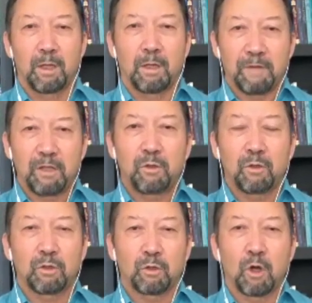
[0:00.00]
When
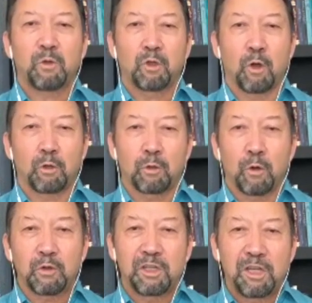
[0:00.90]
you go
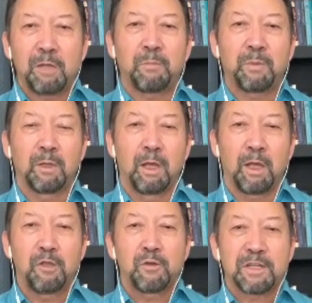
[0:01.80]
deep
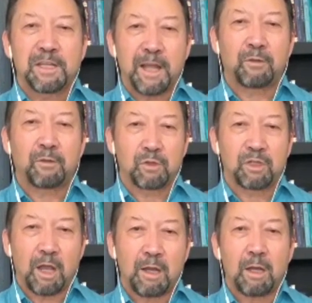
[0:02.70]
in your debt to
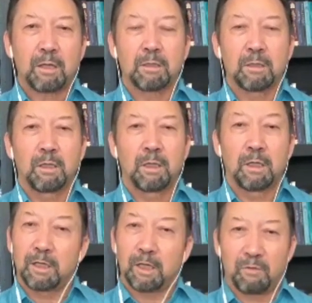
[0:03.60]
China,
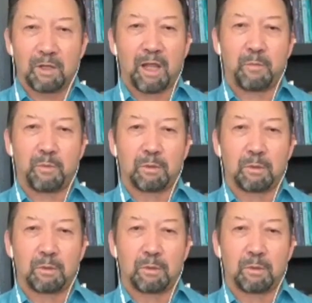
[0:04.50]
it will happen.